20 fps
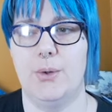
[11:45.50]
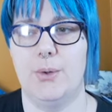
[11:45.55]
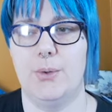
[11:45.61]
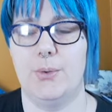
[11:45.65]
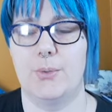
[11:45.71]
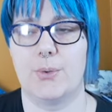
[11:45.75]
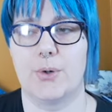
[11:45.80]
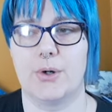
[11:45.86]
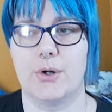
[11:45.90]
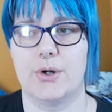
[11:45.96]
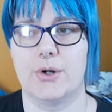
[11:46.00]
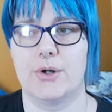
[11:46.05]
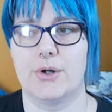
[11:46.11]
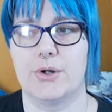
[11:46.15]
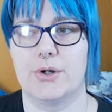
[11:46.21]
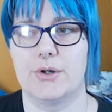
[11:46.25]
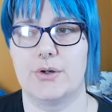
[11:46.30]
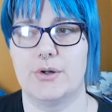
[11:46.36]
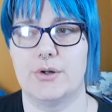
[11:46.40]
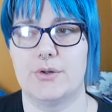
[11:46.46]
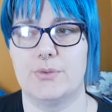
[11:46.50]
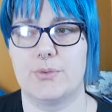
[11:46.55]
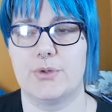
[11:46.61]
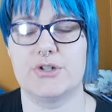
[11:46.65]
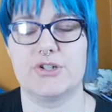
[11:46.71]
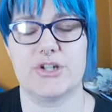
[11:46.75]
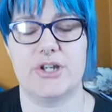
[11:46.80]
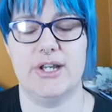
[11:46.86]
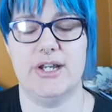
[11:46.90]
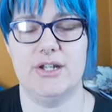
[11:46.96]
were
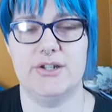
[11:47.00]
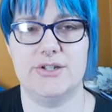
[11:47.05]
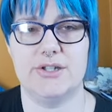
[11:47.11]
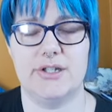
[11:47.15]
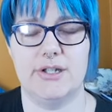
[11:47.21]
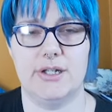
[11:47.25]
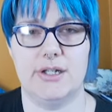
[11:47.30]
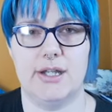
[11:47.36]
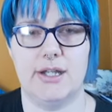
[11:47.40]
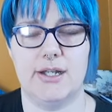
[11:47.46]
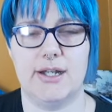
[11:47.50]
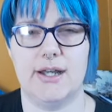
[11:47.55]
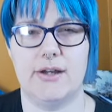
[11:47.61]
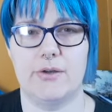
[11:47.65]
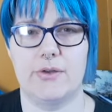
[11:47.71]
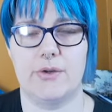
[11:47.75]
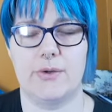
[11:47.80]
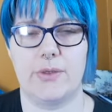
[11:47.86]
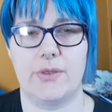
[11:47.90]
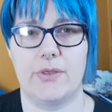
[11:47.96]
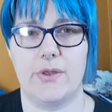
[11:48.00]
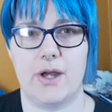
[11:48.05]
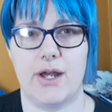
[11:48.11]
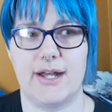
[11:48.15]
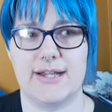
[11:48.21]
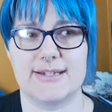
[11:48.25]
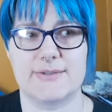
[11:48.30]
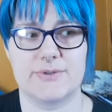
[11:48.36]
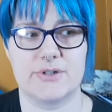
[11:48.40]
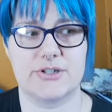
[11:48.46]
changing and how their
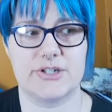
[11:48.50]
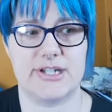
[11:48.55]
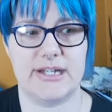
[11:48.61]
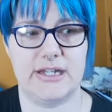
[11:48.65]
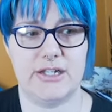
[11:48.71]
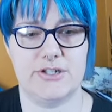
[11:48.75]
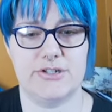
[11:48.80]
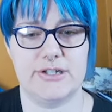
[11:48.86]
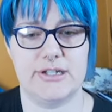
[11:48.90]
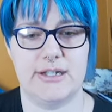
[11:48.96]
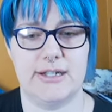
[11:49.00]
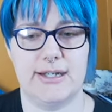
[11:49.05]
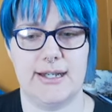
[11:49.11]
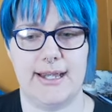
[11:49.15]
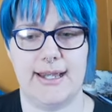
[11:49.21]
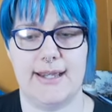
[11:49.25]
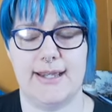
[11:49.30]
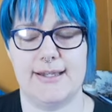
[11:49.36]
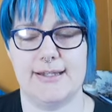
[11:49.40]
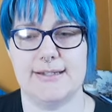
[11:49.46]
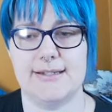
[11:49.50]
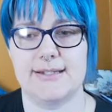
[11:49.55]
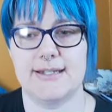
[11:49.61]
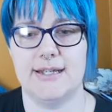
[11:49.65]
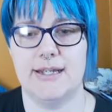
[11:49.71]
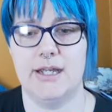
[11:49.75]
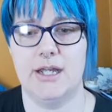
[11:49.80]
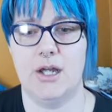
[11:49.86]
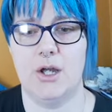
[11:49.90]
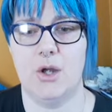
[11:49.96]
thoughts were changing and
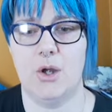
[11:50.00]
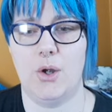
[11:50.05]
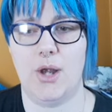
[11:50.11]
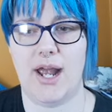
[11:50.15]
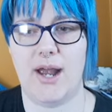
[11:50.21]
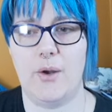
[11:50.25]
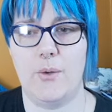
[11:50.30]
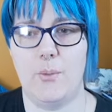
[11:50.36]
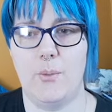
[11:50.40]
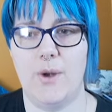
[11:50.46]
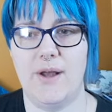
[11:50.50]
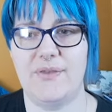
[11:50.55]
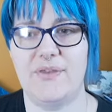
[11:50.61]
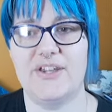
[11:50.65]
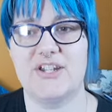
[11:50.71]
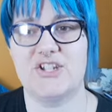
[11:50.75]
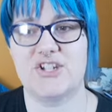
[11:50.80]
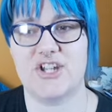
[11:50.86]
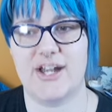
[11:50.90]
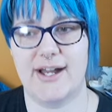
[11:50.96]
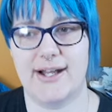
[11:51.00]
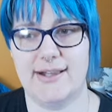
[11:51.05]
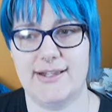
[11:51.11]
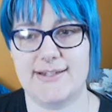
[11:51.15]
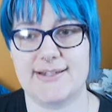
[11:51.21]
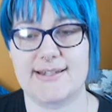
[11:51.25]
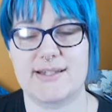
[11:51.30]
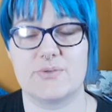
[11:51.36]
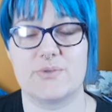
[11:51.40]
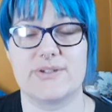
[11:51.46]
what the
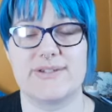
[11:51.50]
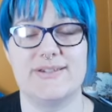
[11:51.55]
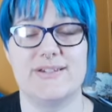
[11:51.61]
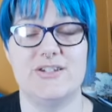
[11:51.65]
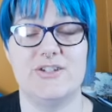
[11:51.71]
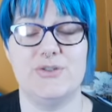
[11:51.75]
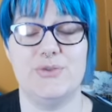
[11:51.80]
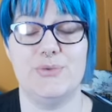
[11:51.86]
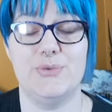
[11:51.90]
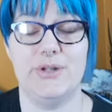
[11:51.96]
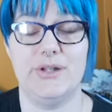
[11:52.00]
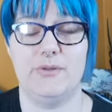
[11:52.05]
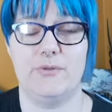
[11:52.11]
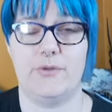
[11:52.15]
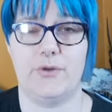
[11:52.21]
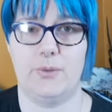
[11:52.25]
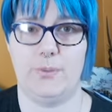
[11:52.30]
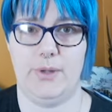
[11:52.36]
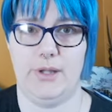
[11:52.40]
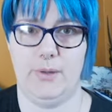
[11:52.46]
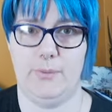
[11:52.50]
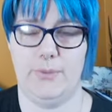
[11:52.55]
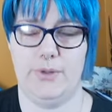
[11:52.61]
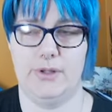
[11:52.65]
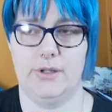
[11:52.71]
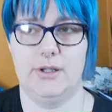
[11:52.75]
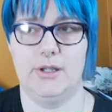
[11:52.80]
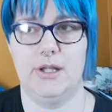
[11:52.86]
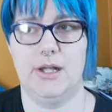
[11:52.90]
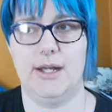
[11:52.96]
cellist was doing for
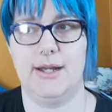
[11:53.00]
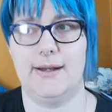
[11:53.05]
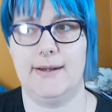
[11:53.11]
people.